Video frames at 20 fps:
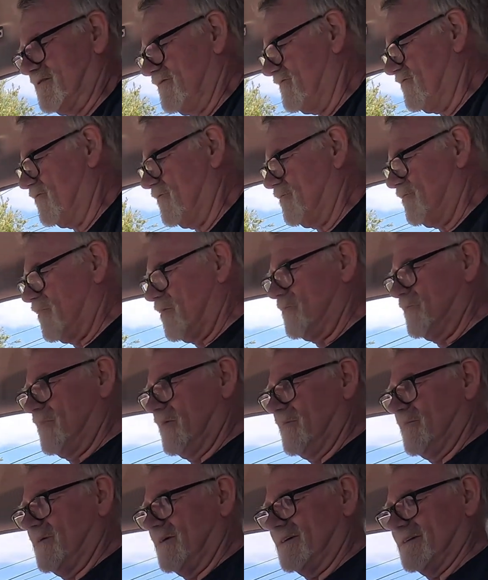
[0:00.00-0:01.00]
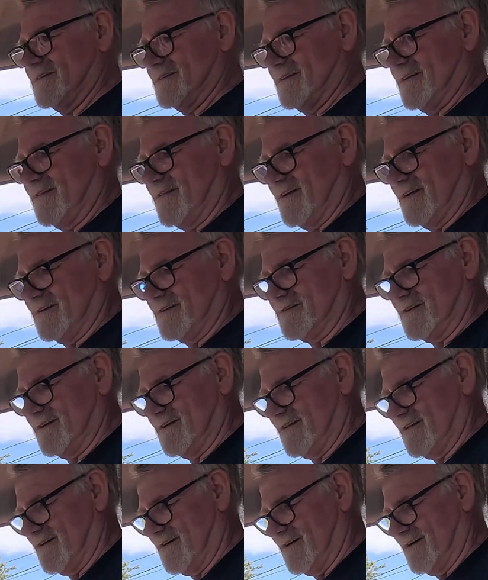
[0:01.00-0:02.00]
they've got bumpy bits and things
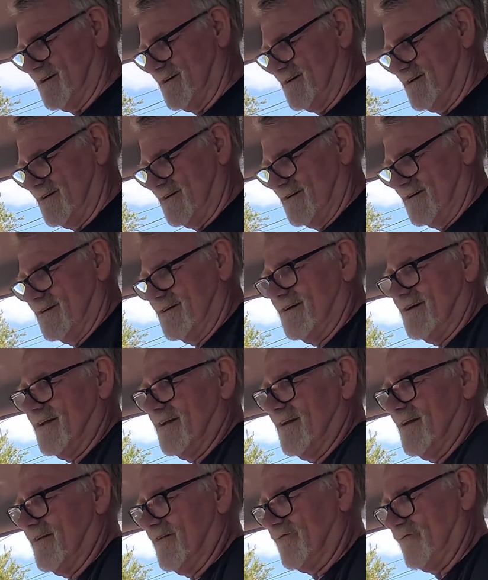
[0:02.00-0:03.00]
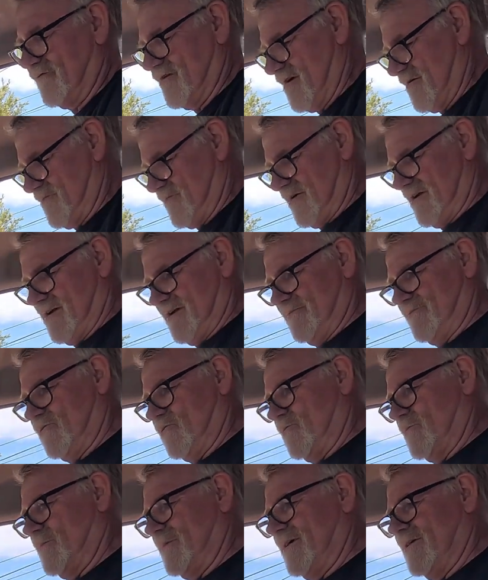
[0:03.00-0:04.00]
like that, and the flat bit in the
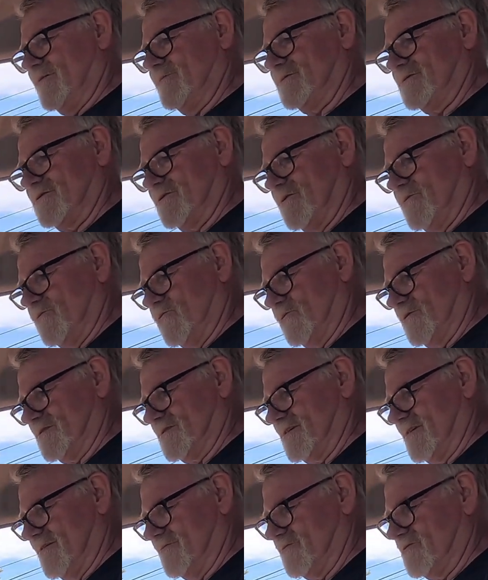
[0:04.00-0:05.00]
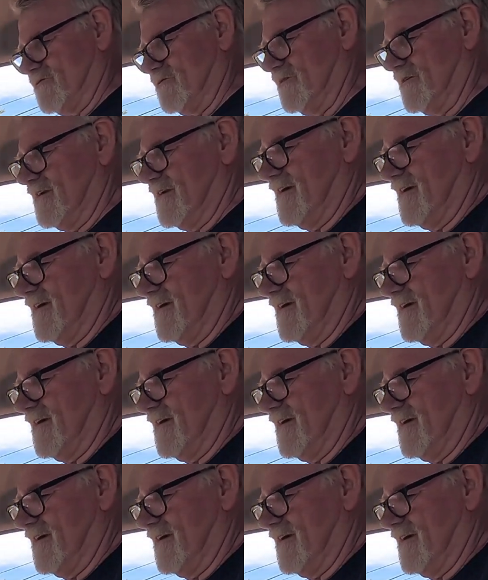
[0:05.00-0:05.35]
bottom helps so it won't slip through your